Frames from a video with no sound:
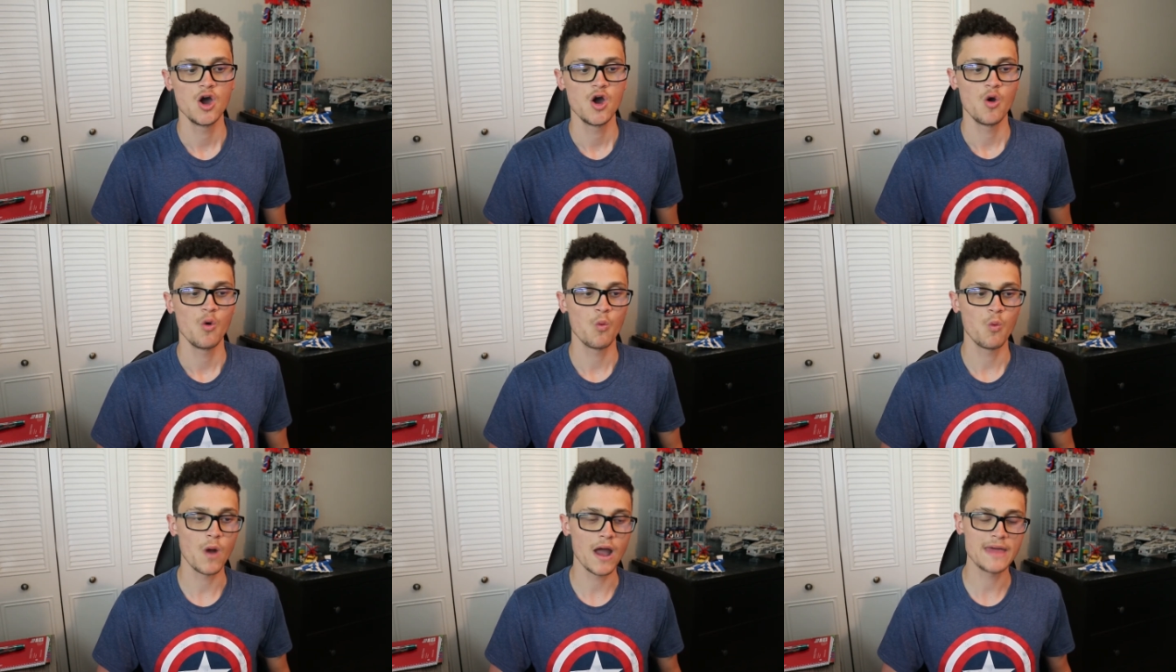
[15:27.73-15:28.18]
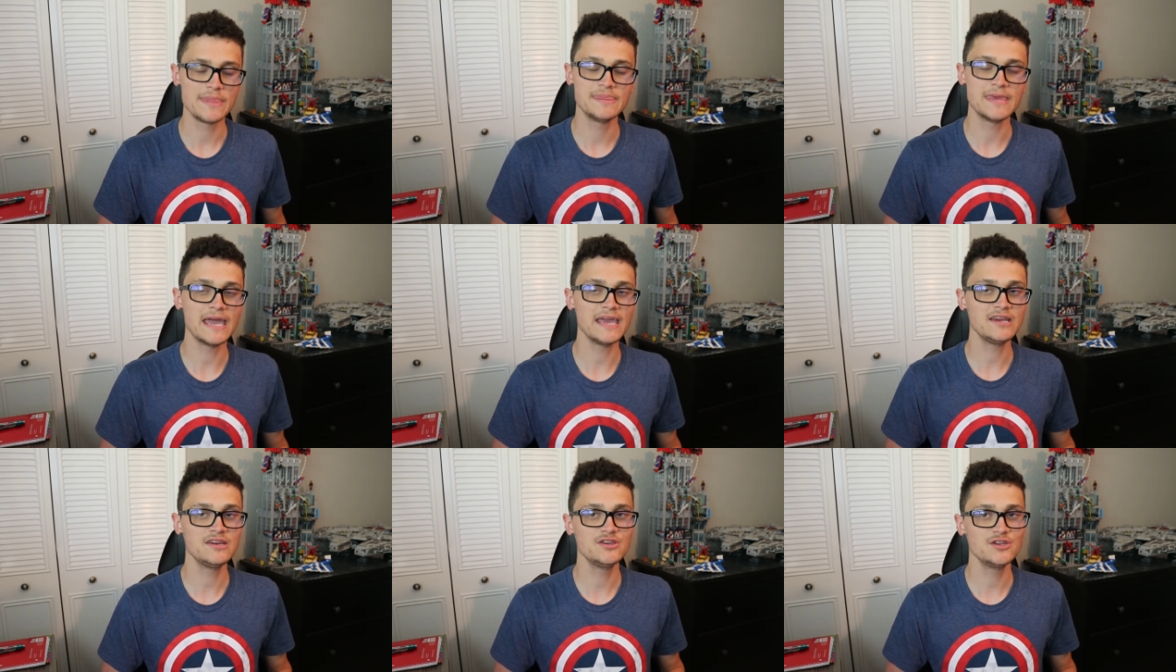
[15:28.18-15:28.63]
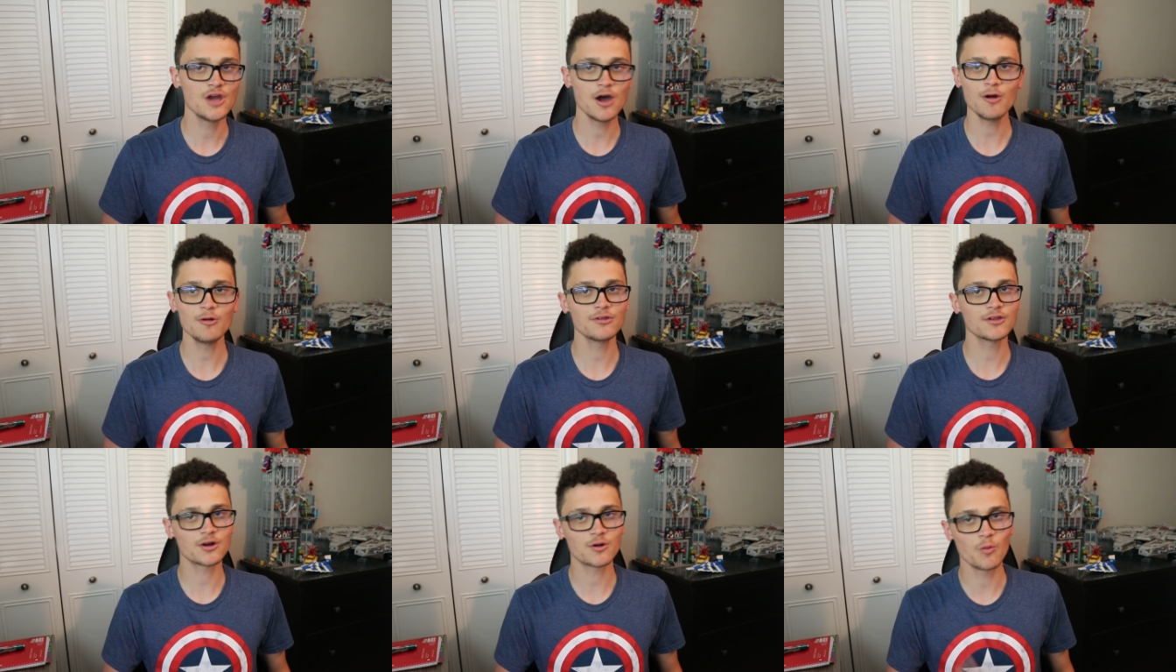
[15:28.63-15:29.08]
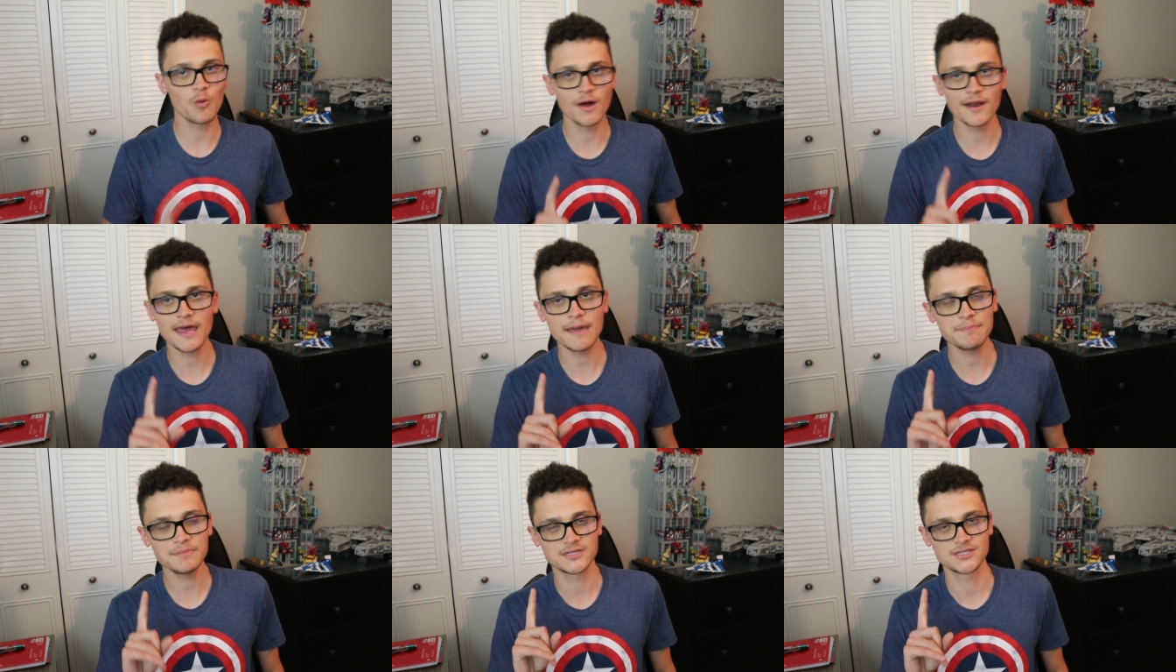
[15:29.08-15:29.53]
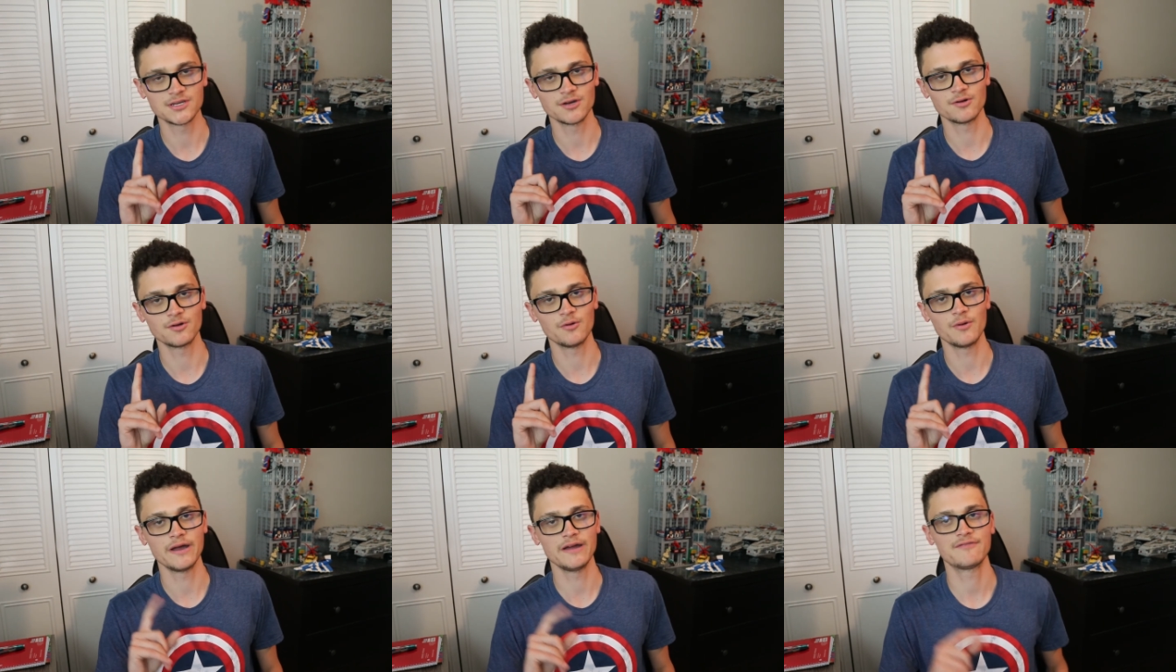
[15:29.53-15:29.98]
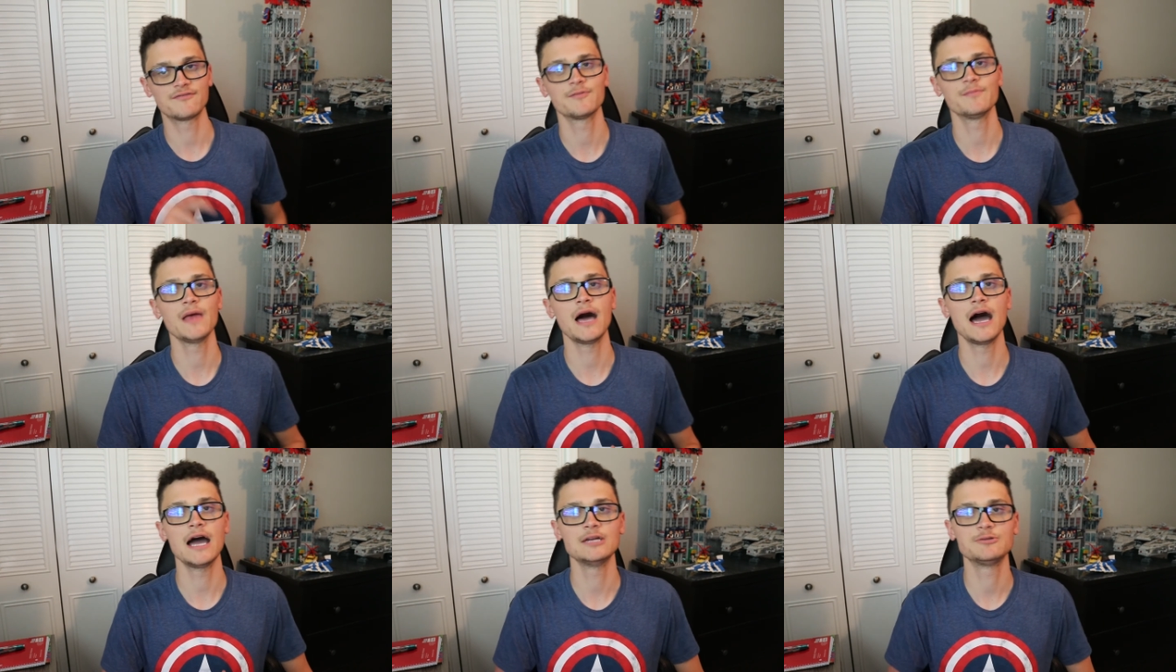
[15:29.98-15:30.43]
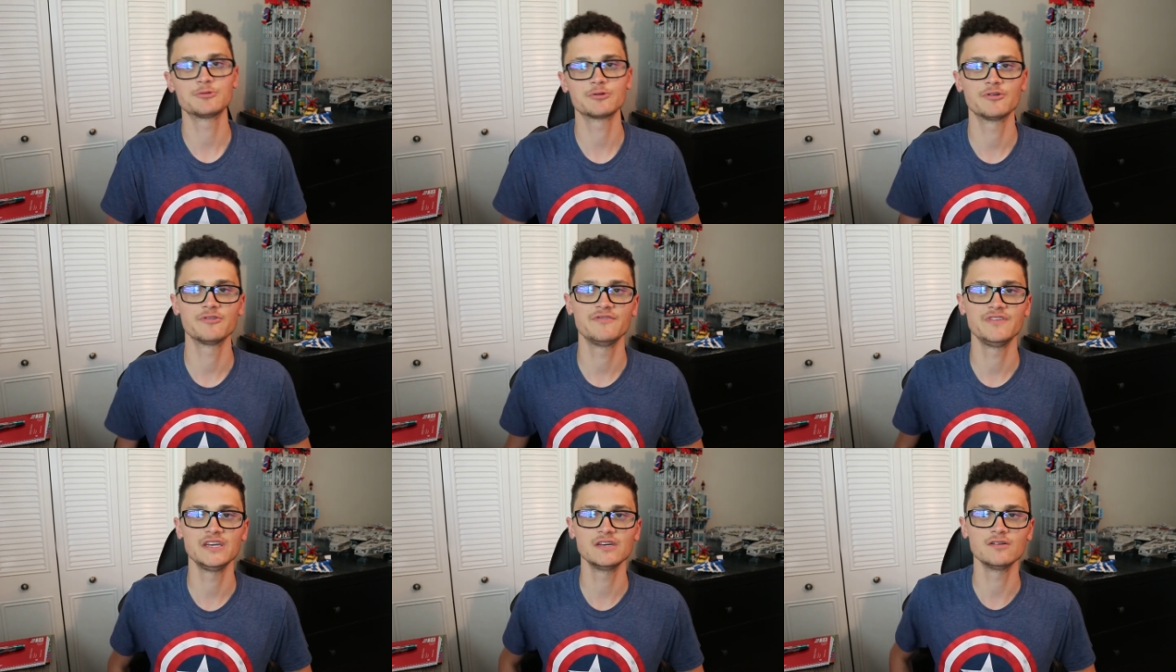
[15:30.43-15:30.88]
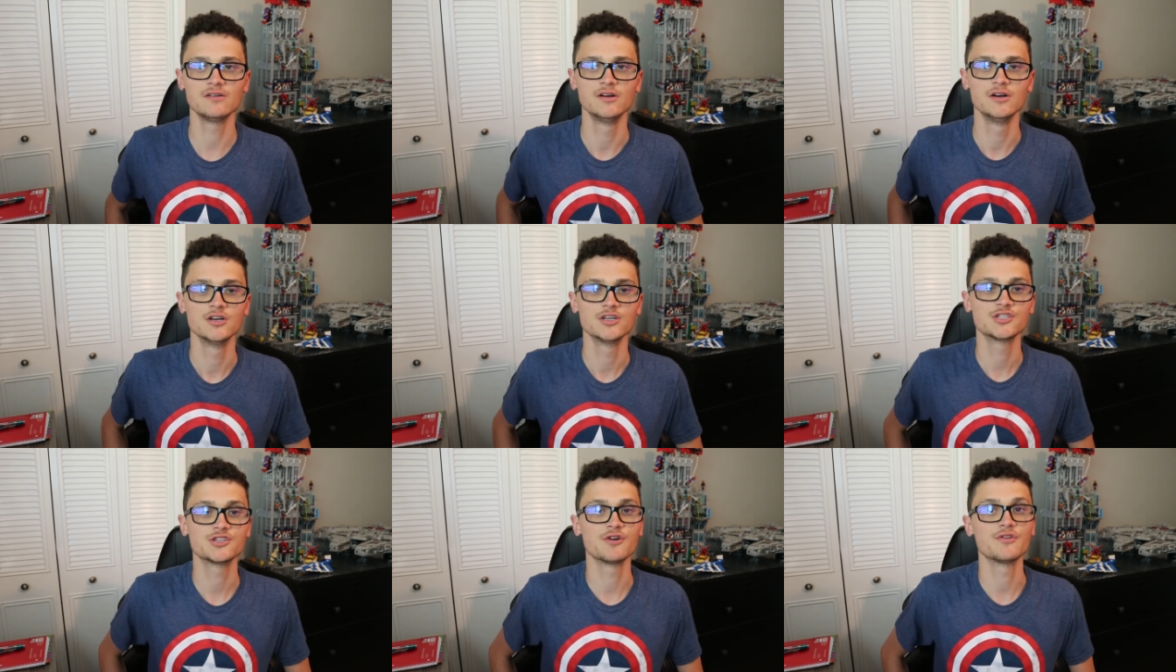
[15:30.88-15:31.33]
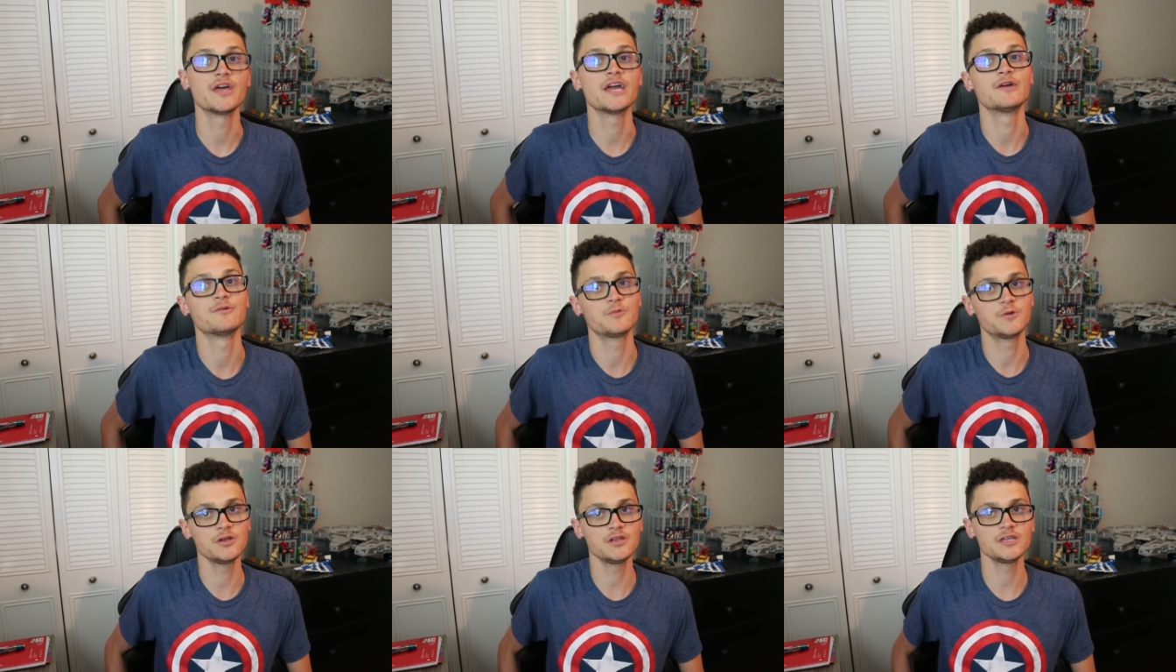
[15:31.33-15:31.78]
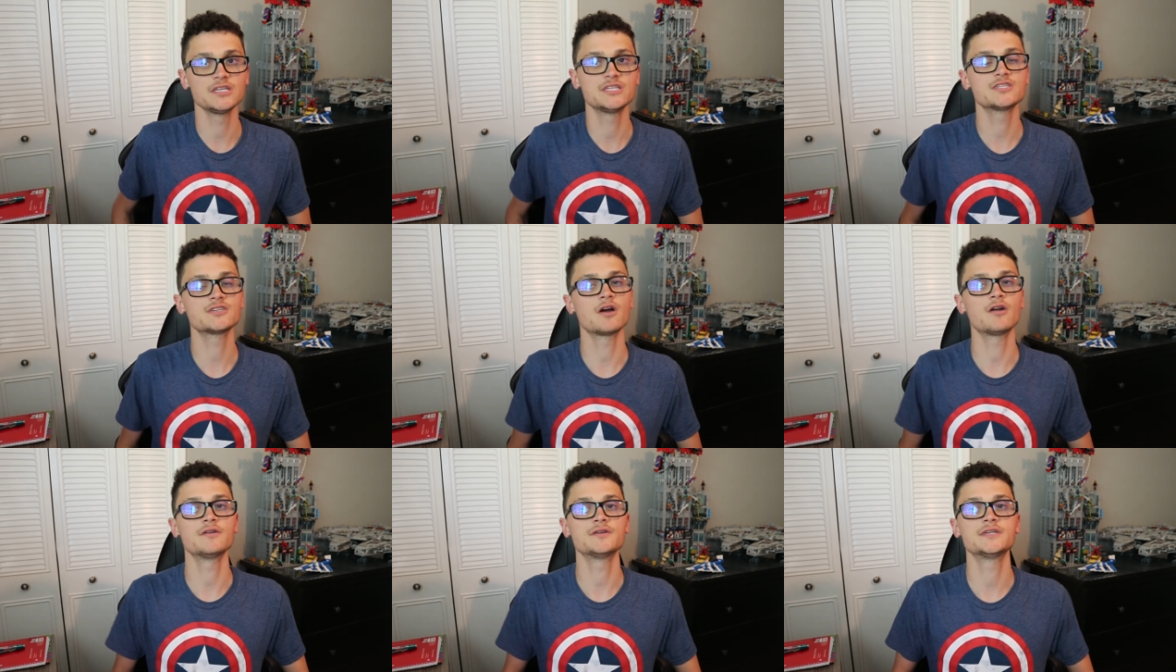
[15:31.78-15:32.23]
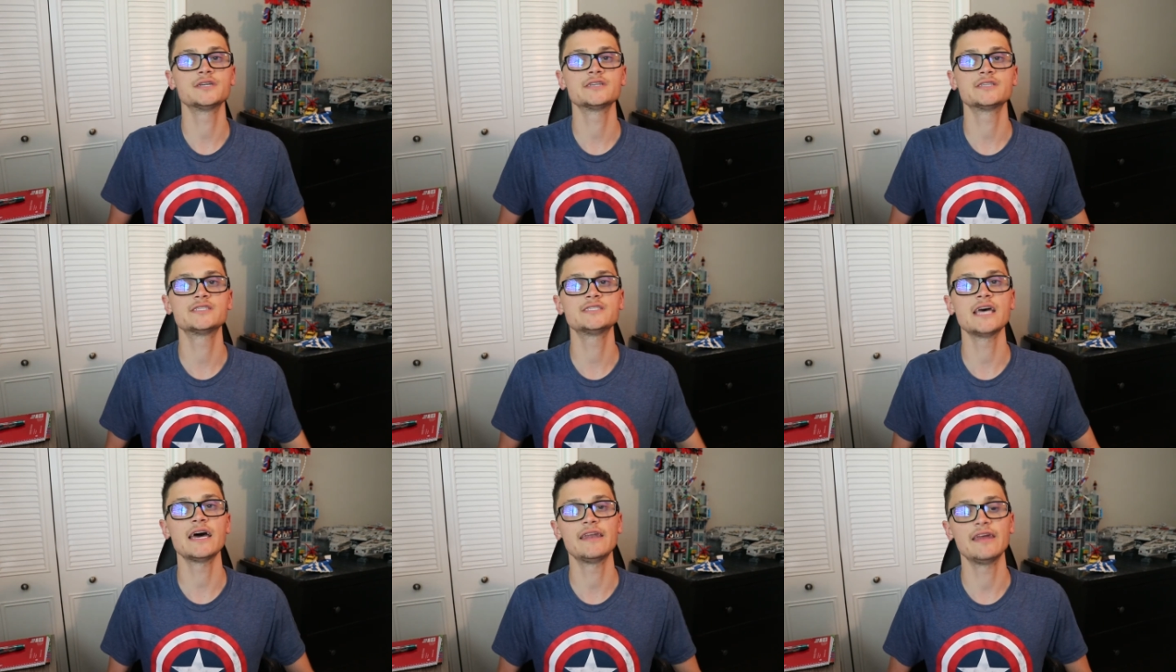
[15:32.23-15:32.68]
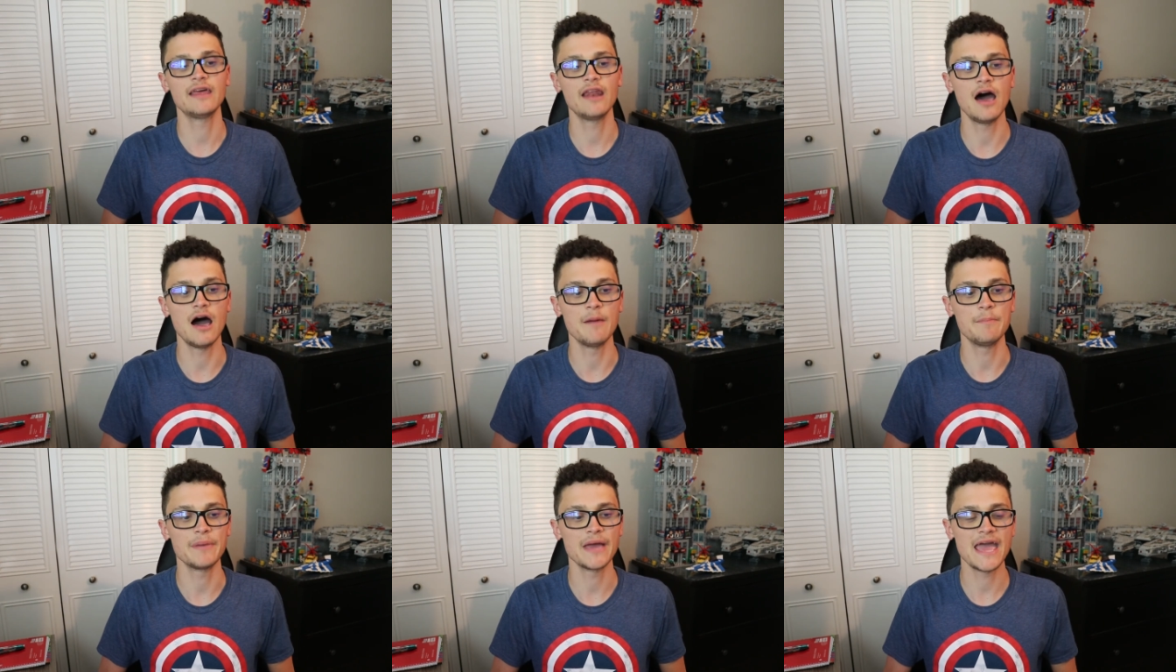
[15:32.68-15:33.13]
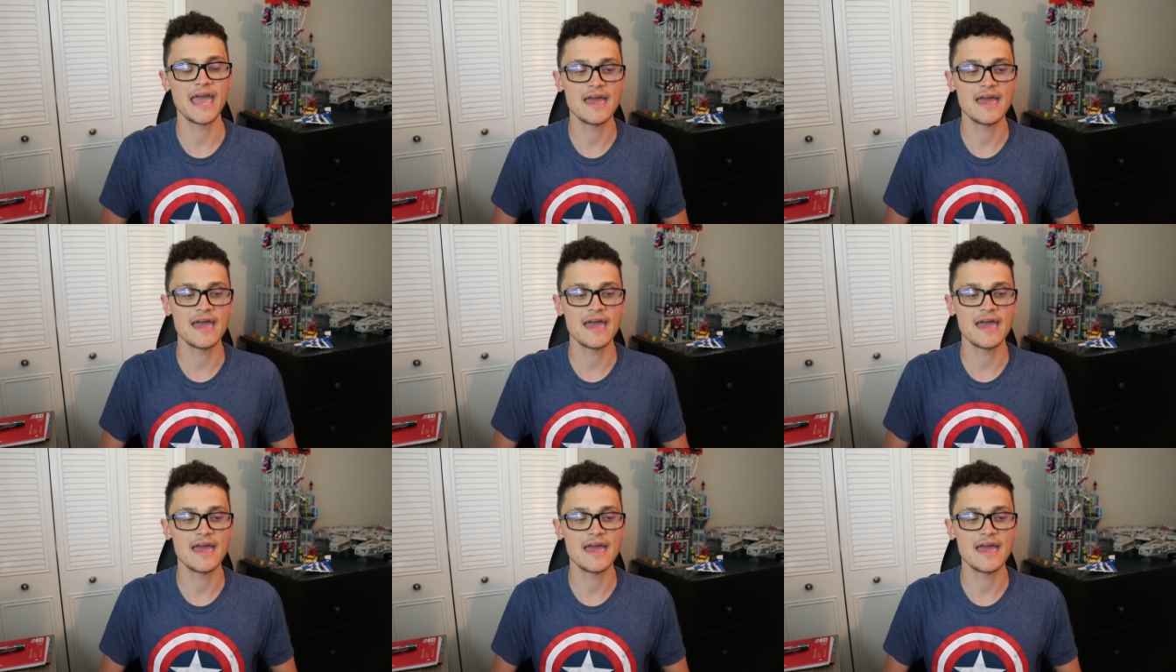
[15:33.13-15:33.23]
when they know they're one episode away from the Hydra reveal, so they really start to set it up,